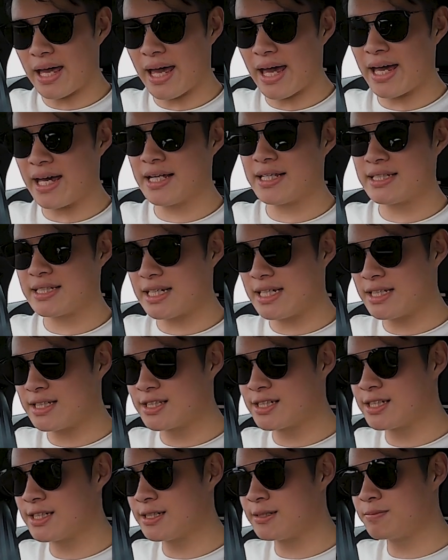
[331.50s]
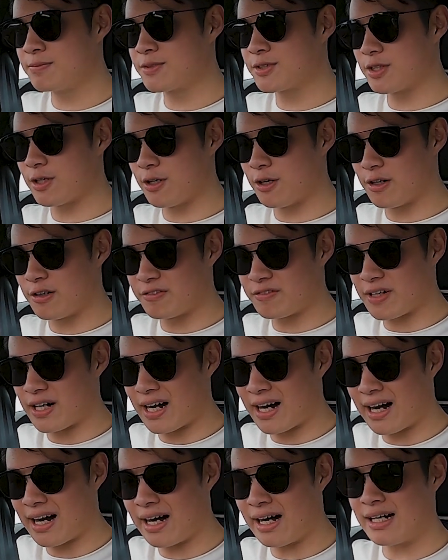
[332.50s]
And in terms of
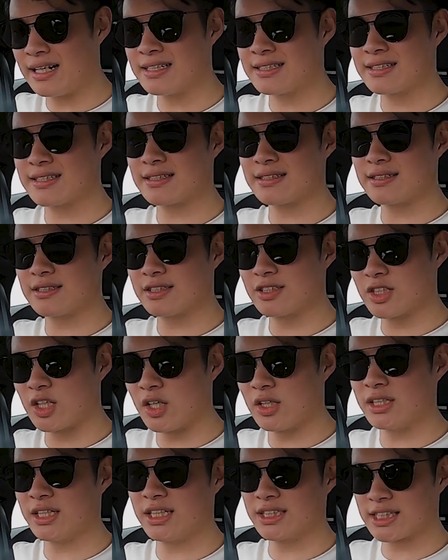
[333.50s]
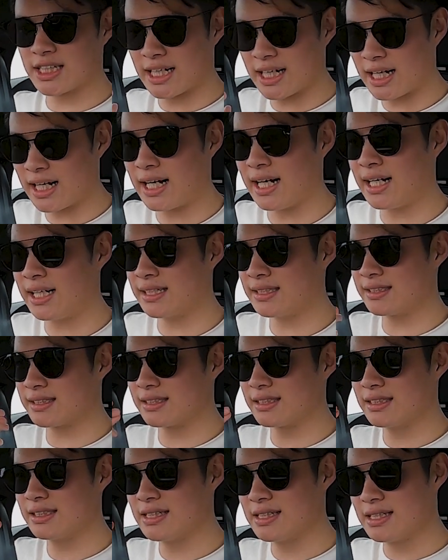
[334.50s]
hard knowledge, hard
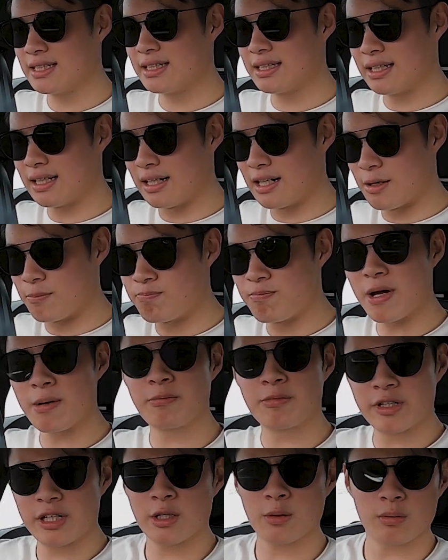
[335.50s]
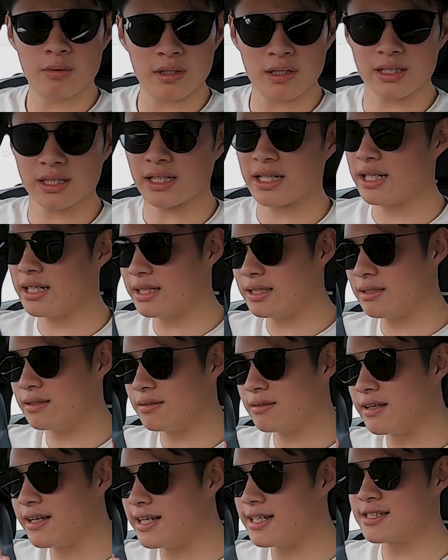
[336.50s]
memory work, it
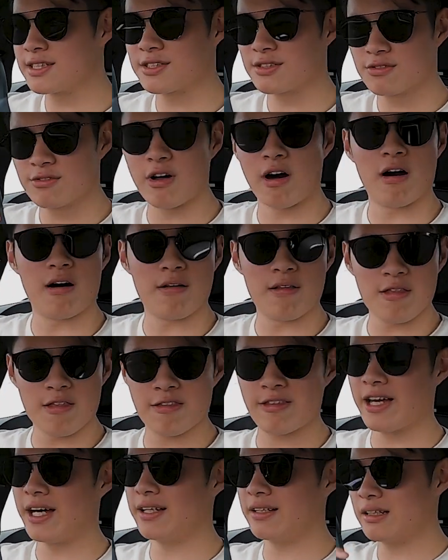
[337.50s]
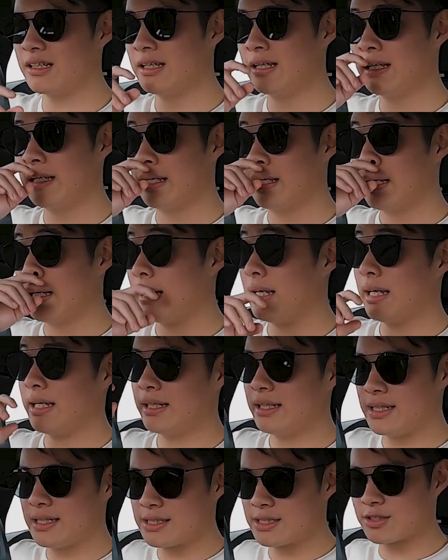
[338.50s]
is not that.
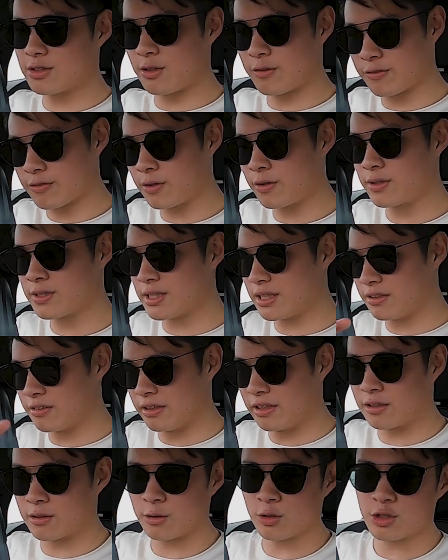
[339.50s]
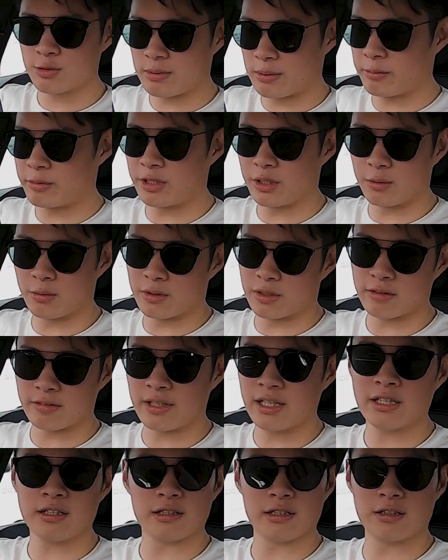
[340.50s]
It is, of course, it includes memory work,
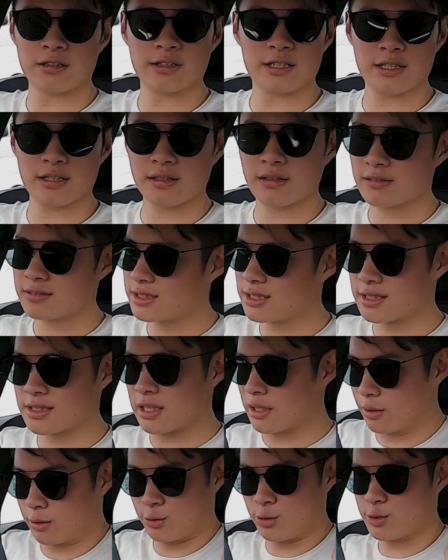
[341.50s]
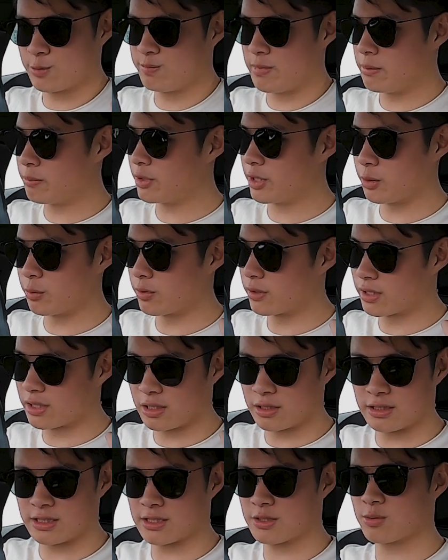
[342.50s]
right? Learning just includes memory work.
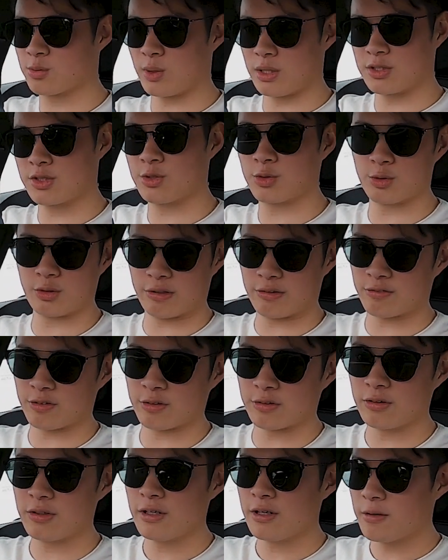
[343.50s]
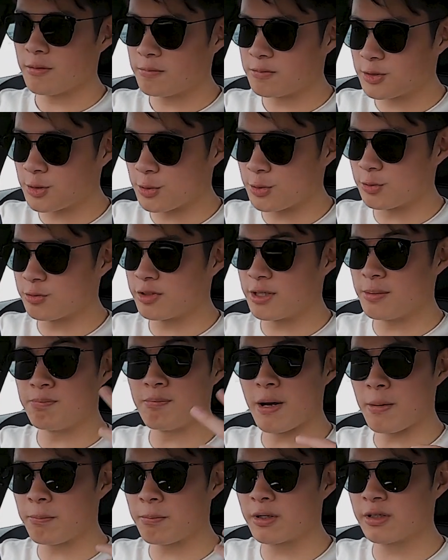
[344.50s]
It just wants you to
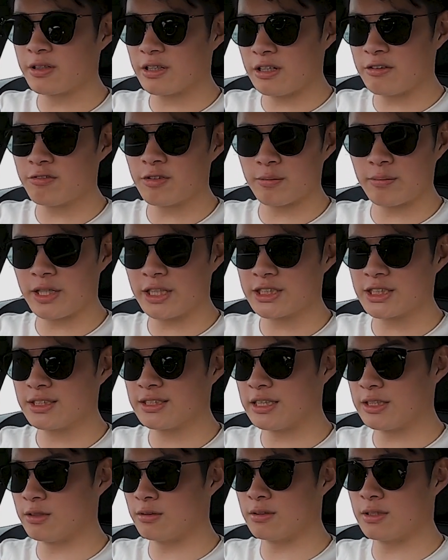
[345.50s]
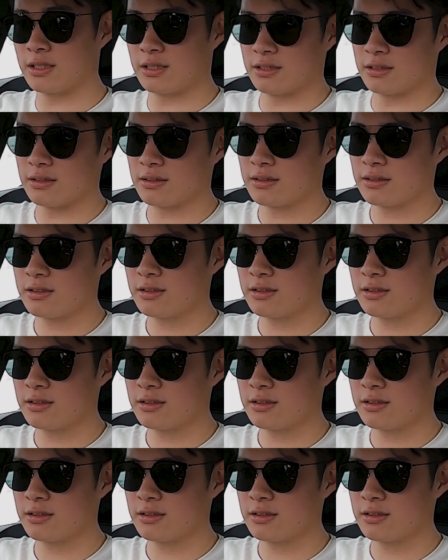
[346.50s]
remember the information that you learn.